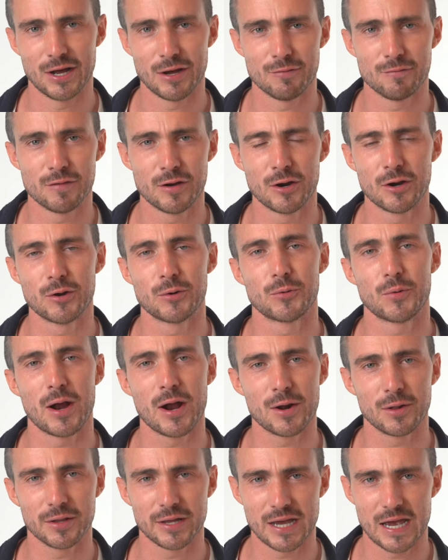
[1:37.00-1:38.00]
Very
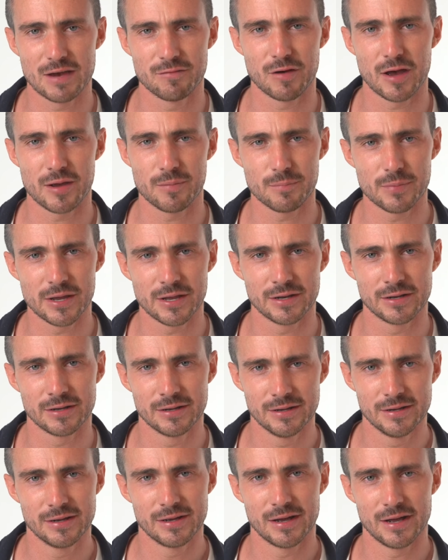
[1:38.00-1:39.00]
rarely have I
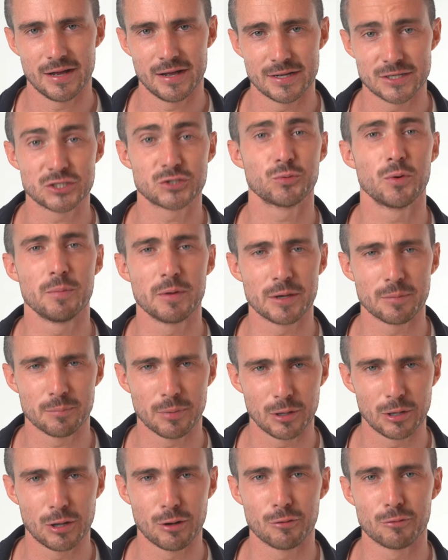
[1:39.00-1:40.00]
been swimming
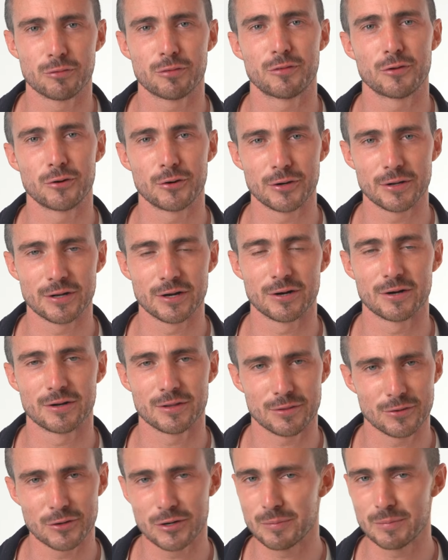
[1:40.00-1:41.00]
below
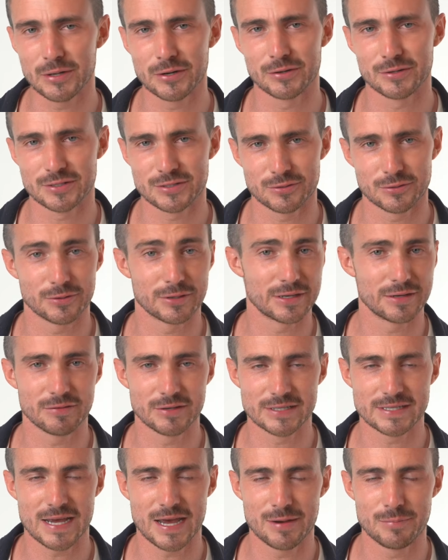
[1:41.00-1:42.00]
30 meters or
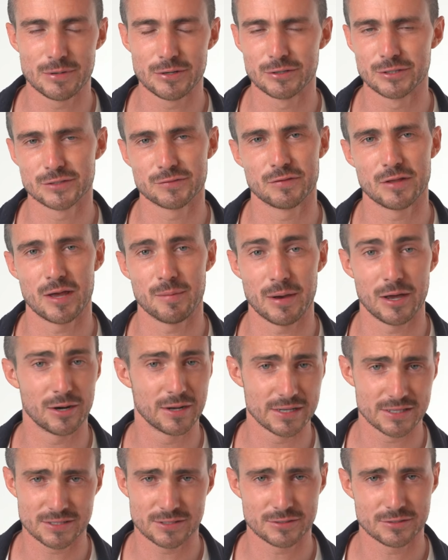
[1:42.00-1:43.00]
even 10 meters for that matter.
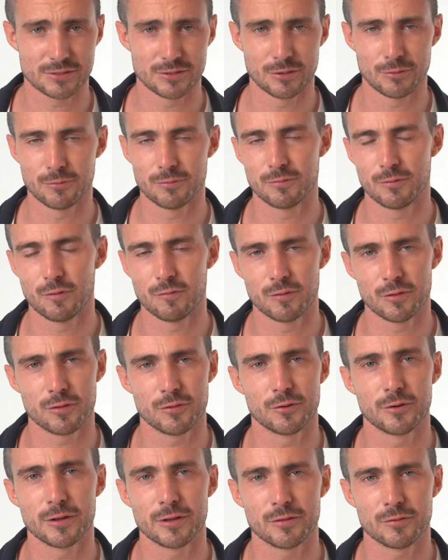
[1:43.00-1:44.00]
That's over
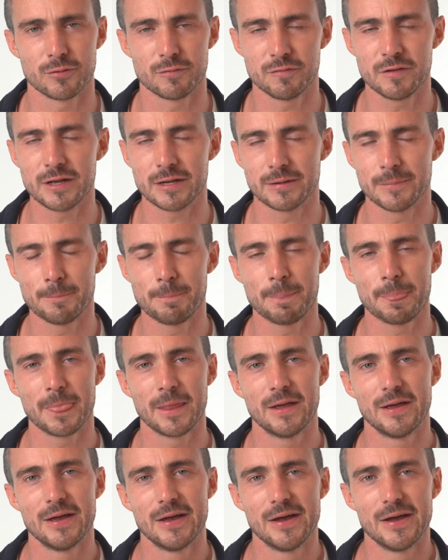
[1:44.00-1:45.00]
33 feet.
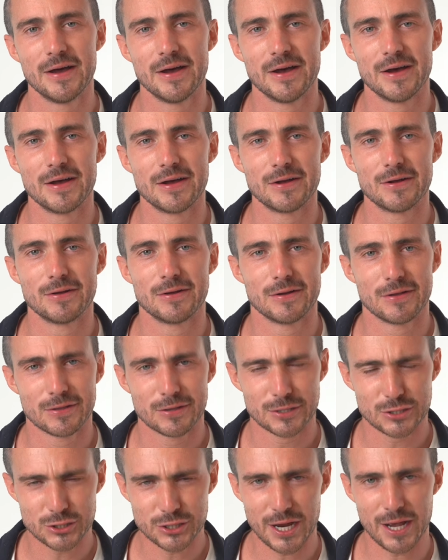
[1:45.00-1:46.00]

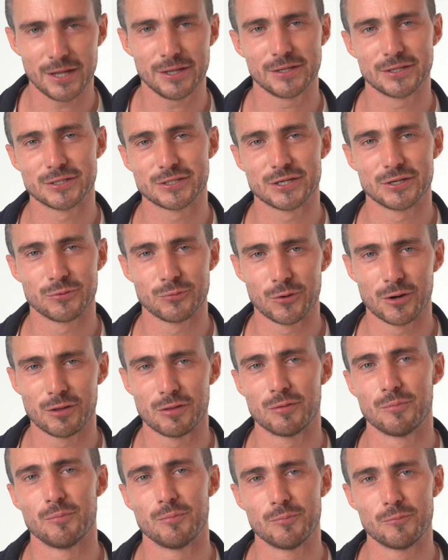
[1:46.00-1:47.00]
The challenge, and one
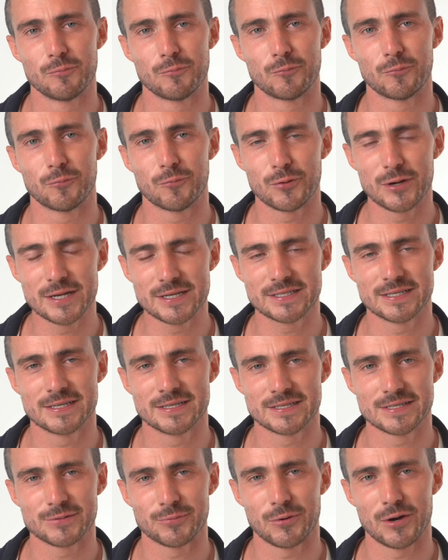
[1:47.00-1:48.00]
of the
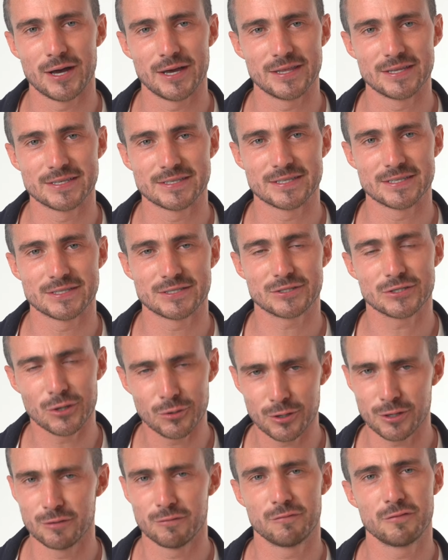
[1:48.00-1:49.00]
reasons why this is
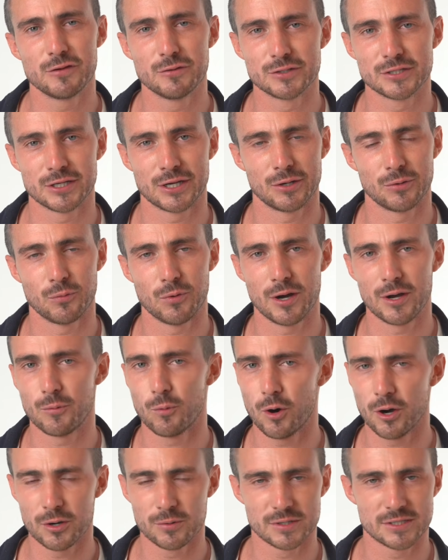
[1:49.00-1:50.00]
so confusing and why
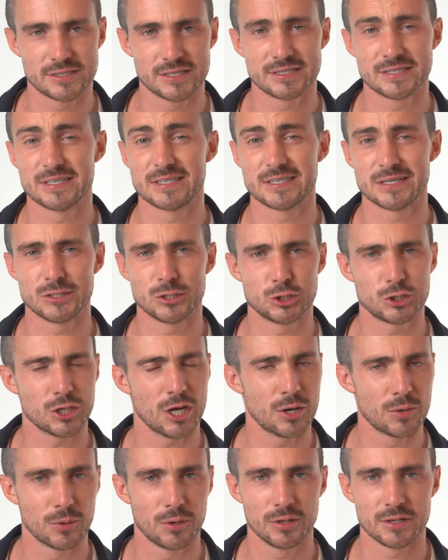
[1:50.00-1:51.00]
water resistance in
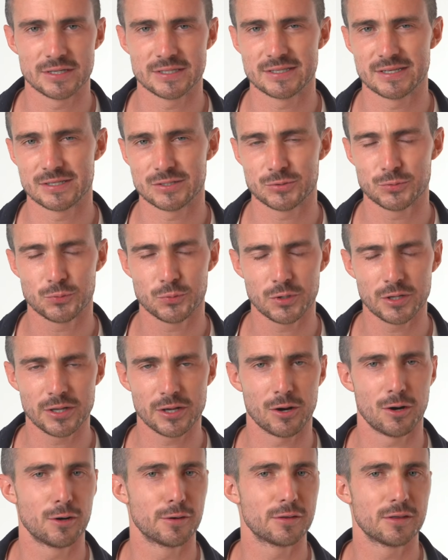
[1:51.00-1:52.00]
general is this really
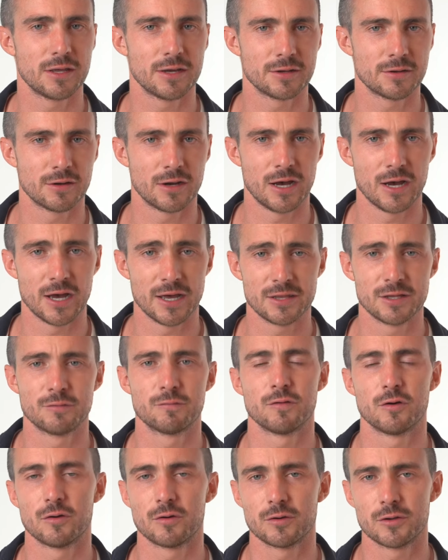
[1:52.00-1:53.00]
hard thing, I think
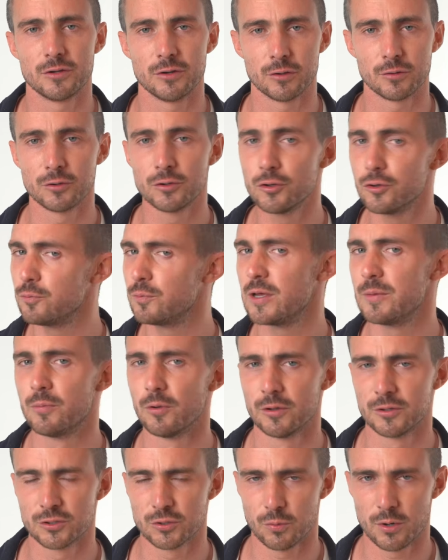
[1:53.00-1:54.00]
for new
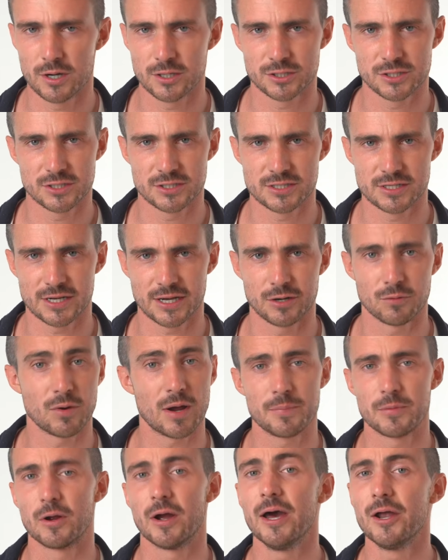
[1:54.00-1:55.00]
people into watches to kind of
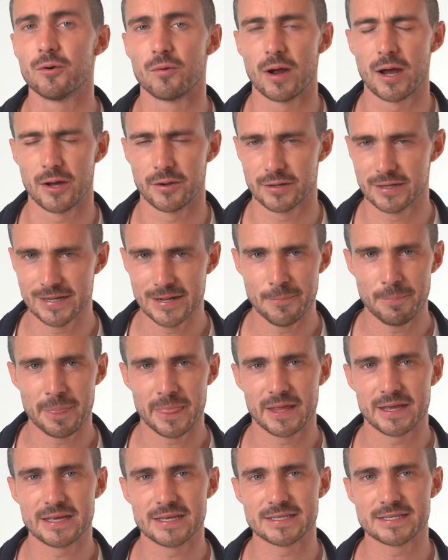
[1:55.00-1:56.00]
wrap their head around,
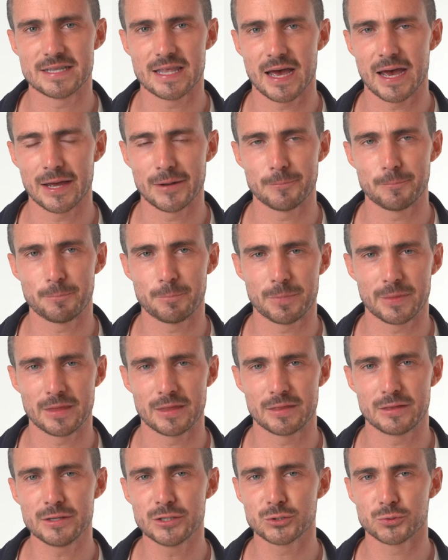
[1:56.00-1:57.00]
is that
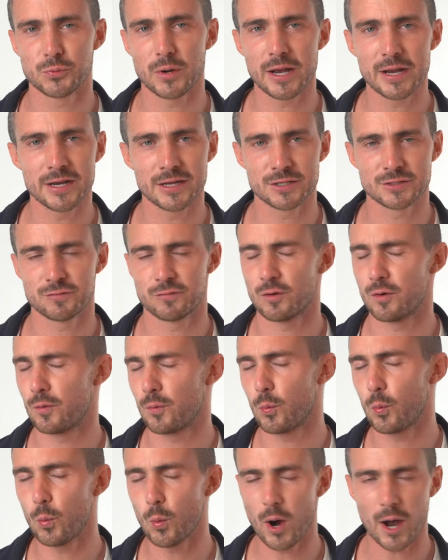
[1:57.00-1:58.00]
these ratings, for a
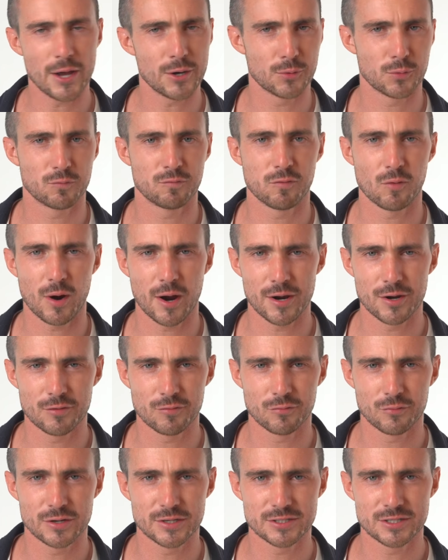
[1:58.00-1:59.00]
wide variety
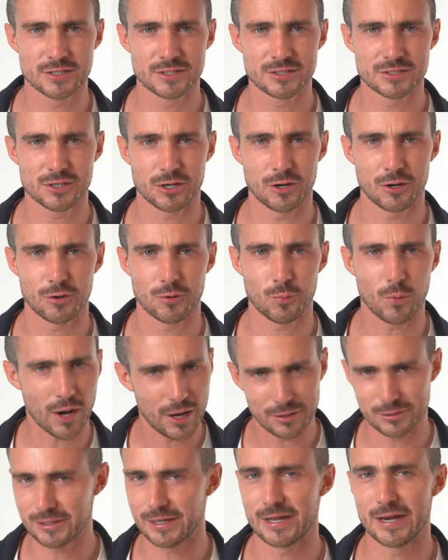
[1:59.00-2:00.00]
of reasons, are
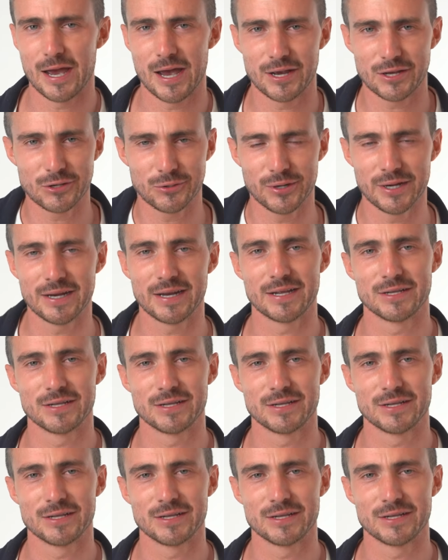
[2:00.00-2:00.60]
wildly inaccurate.